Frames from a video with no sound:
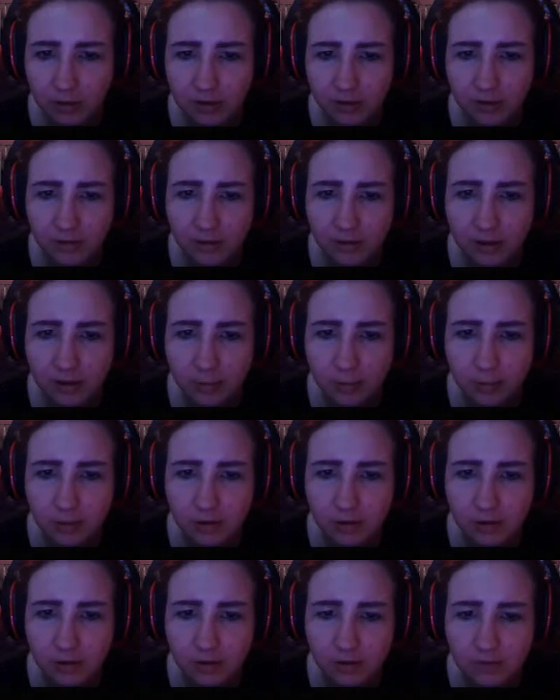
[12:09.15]
This
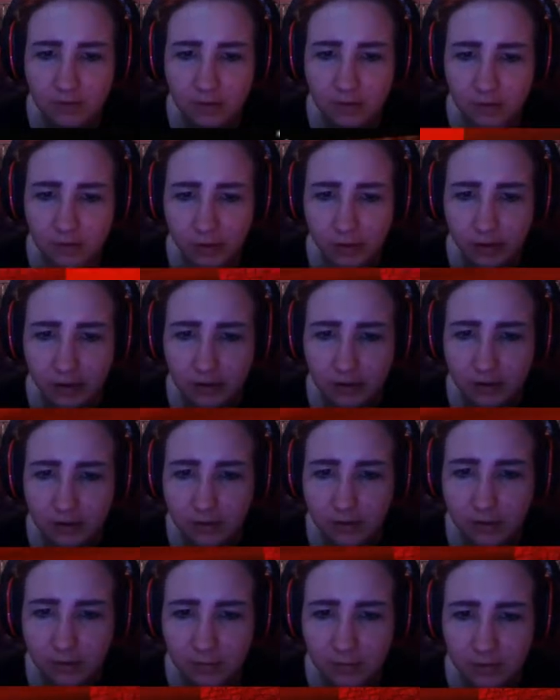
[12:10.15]
teleporter leads to the regular,
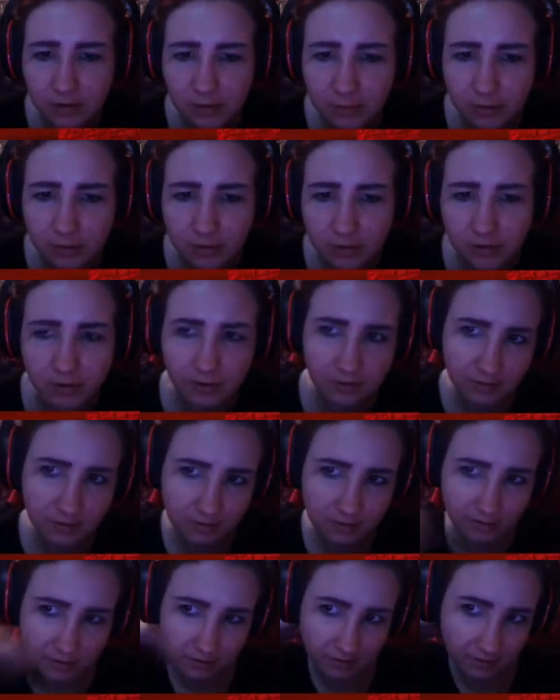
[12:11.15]
this teleporter leads
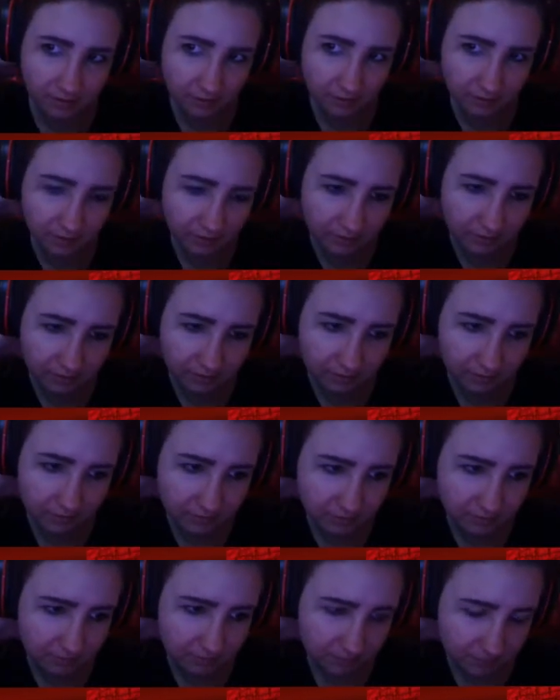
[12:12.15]
to the secret exit.
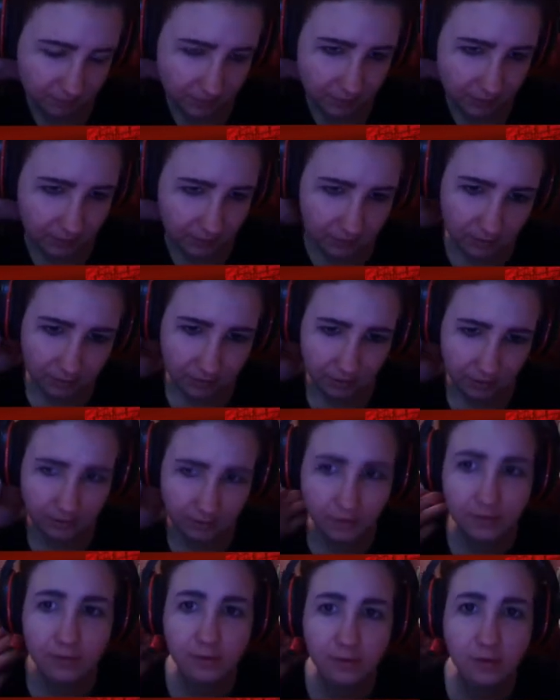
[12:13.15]
And
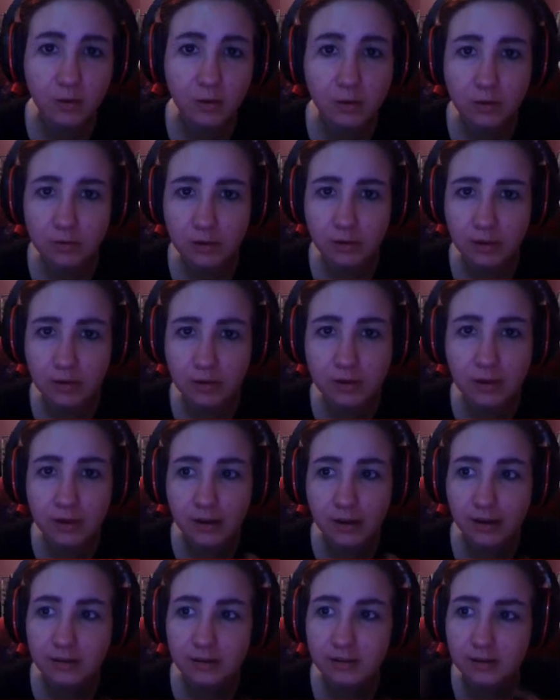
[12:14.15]
this is the only way you can
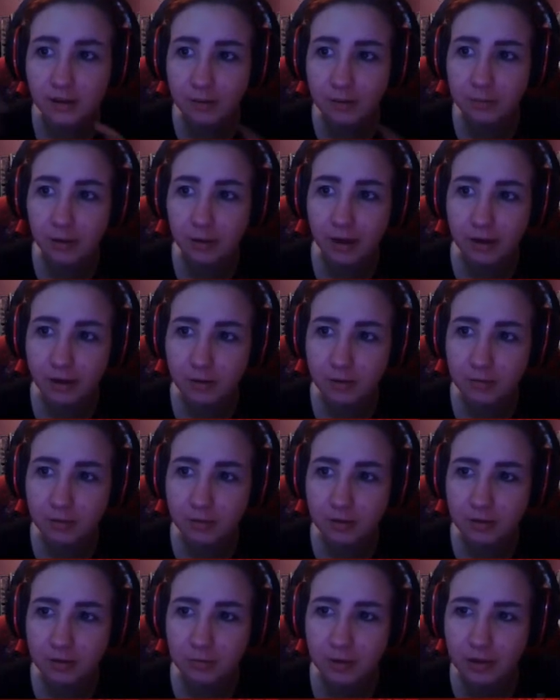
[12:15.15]
actually get back up to
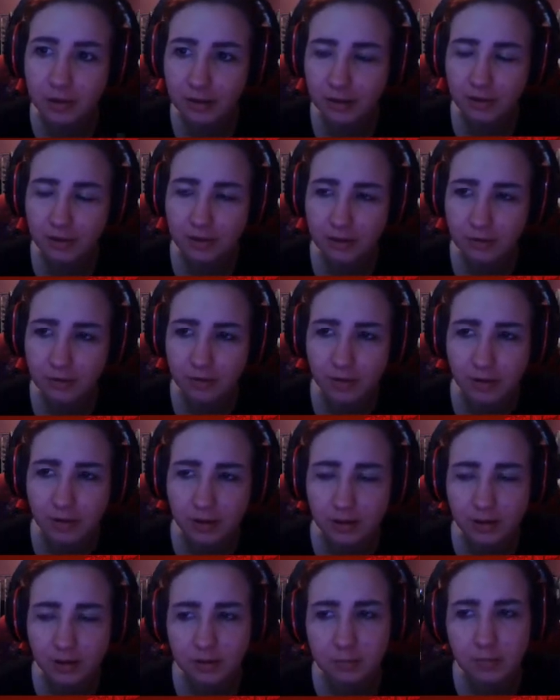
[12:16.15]
the beginning of
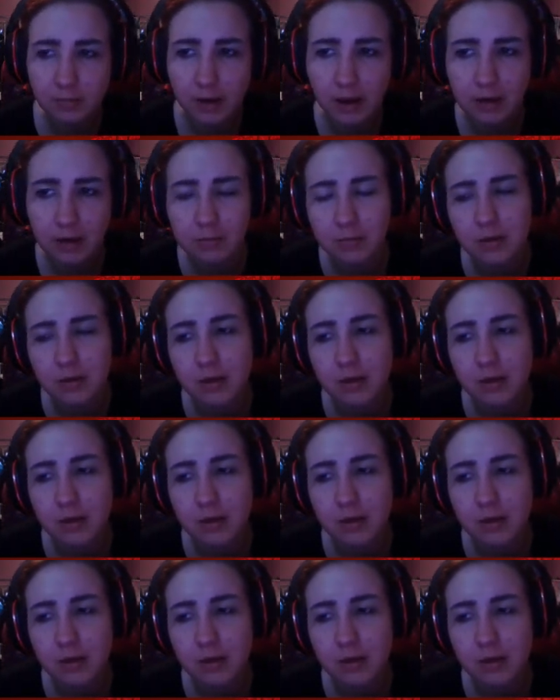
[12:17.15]
the map.